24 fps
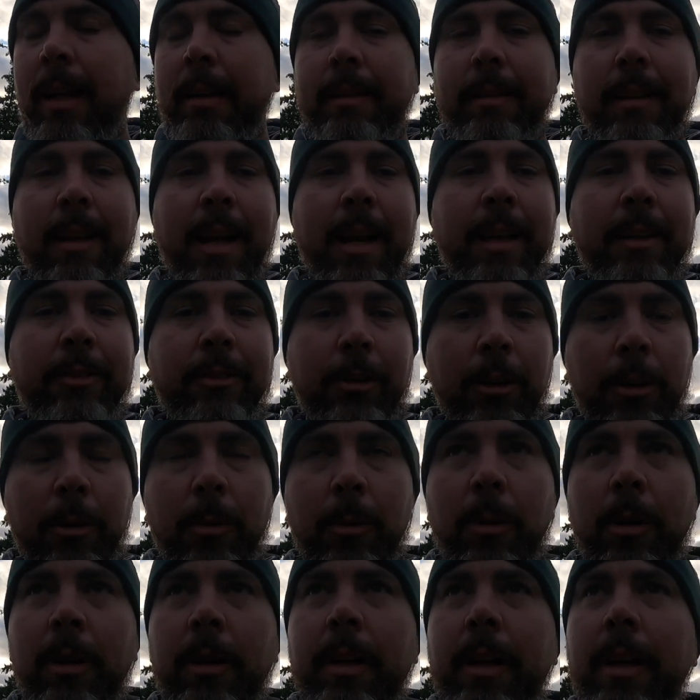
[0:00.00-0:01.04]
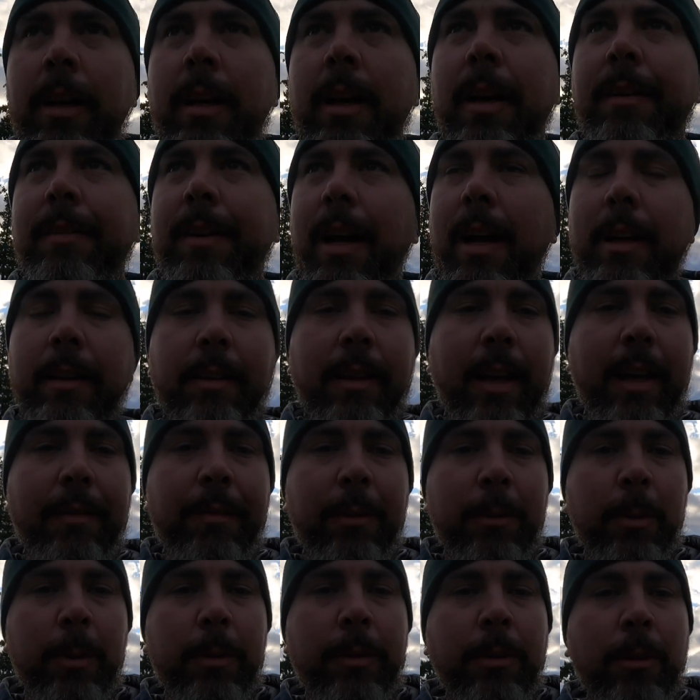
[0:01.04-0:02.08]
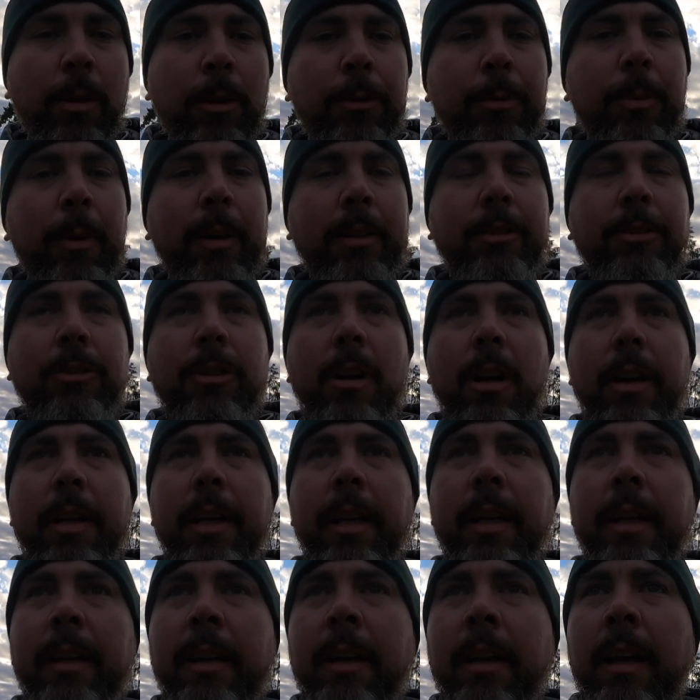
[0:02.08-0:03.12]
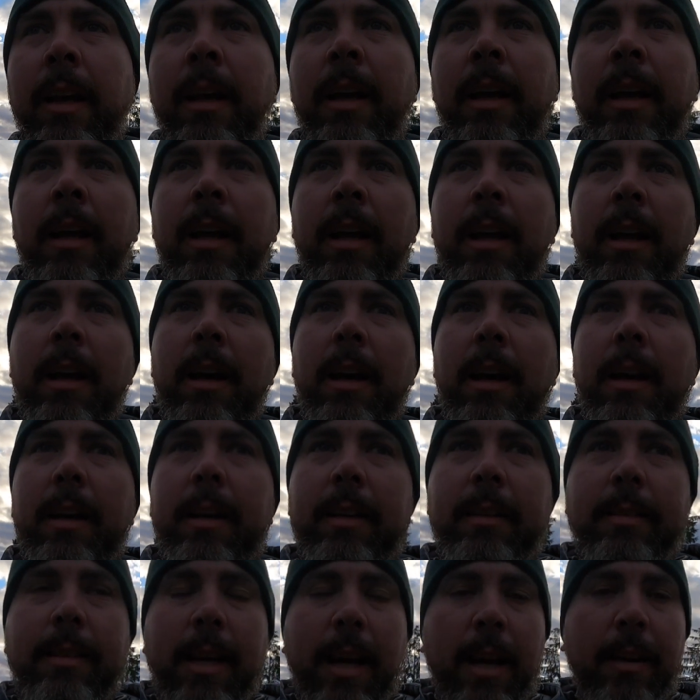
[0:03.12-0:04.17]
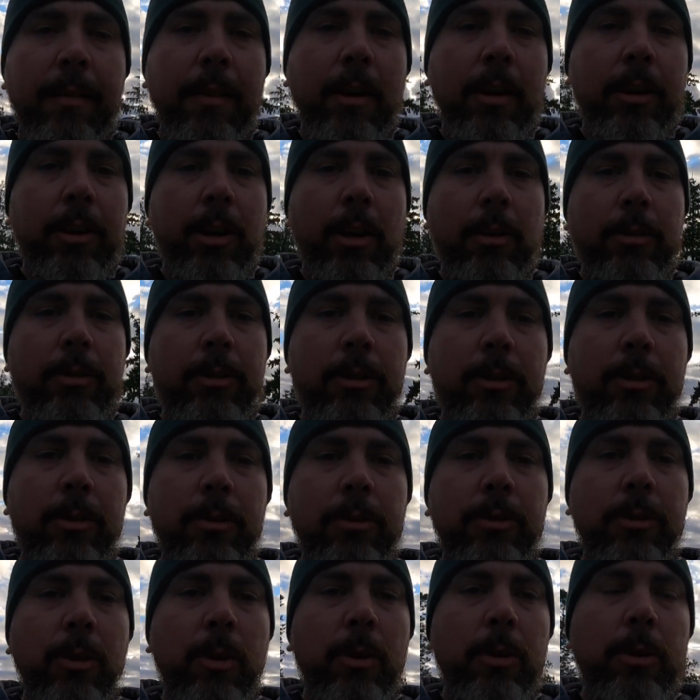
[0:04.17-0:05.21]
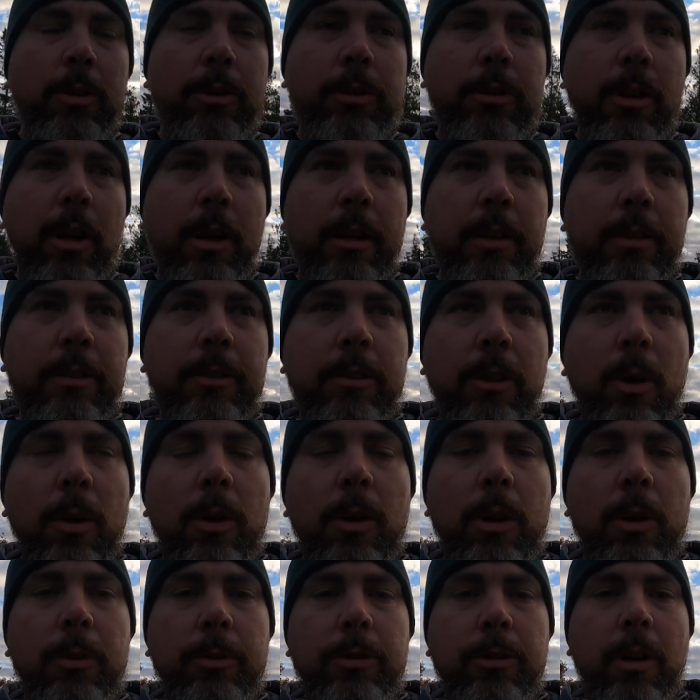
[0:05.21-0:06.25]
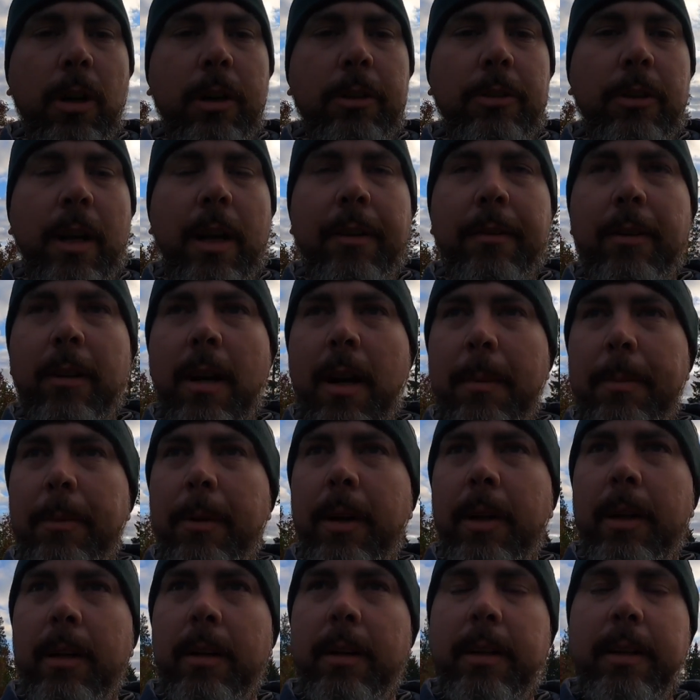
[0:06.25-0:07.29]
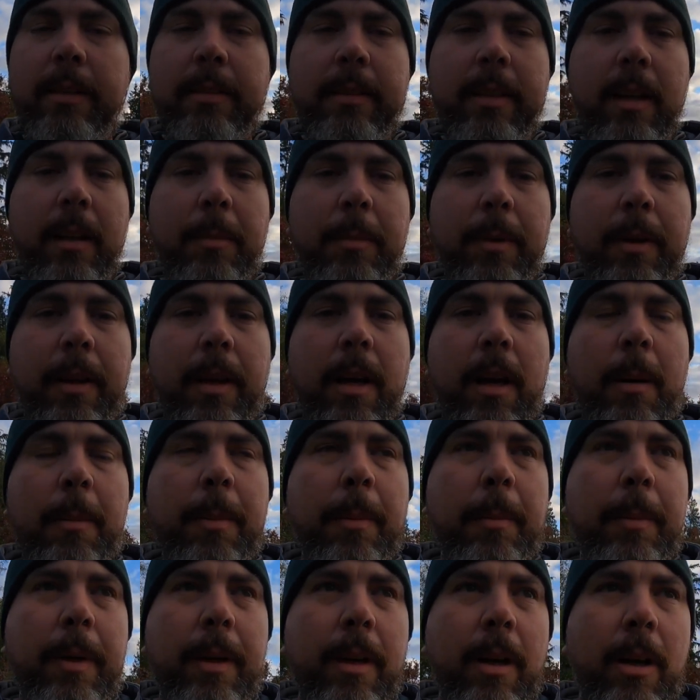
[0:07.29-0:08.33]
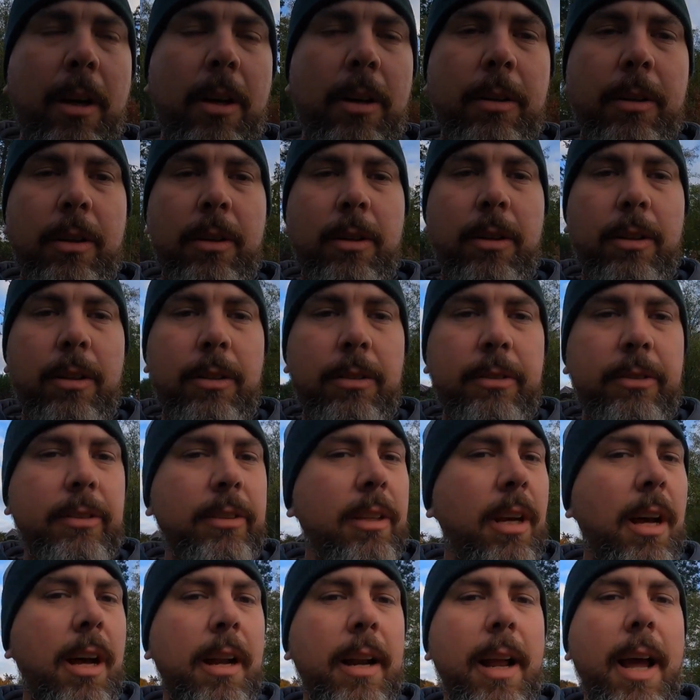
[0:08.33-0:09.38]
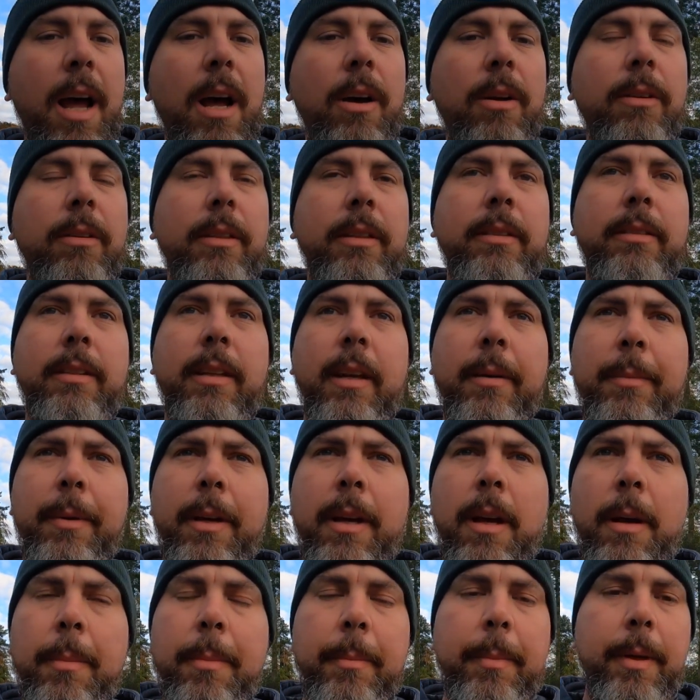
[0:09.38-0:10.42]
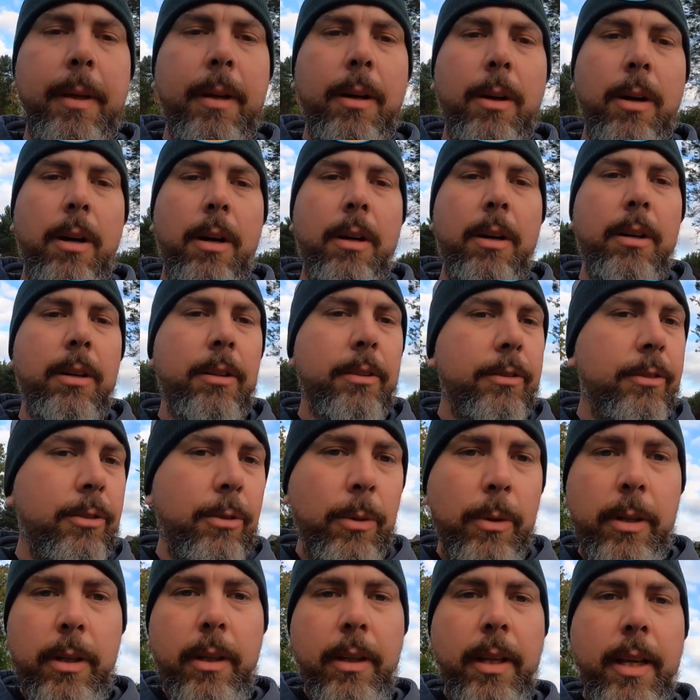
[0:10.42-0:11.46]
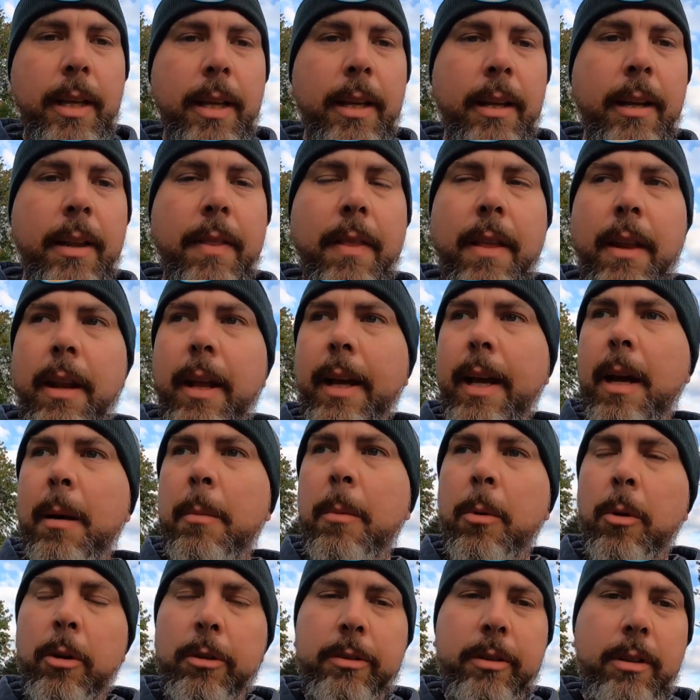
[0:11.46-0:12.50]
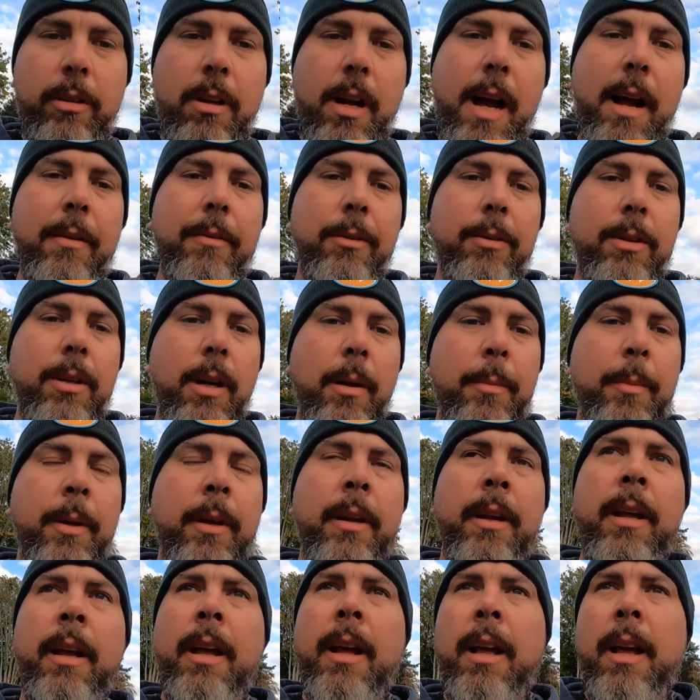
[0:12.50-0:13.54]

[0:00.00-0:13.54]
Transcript: It's a lot of dirt work. I've got David with Northwest Trucking. He's kind of our go-to solo truck driver operator. He's going to be helping me haul sod out. He's going to be helping me haul soil in, and then I got Morrison Gravel coming.